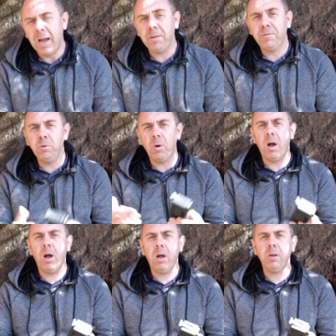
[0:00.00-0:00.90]
And if you
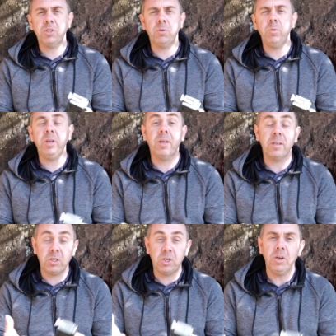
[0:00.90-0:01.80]
are somewhere
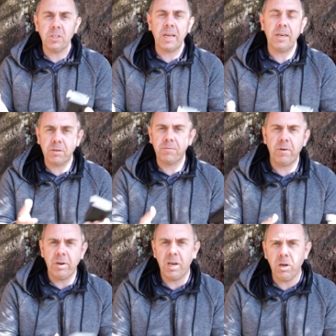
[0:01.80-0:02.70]
that does get to
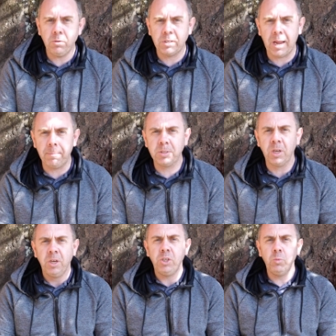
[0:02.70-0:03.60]
very low temps,
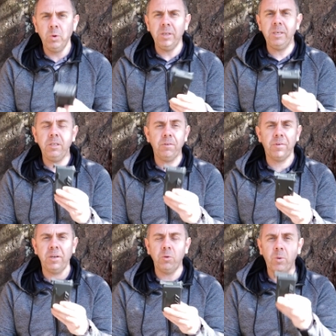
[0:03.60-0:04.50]
you will need to
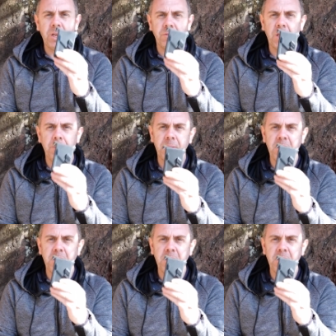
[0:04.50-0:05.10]
find a way of keeping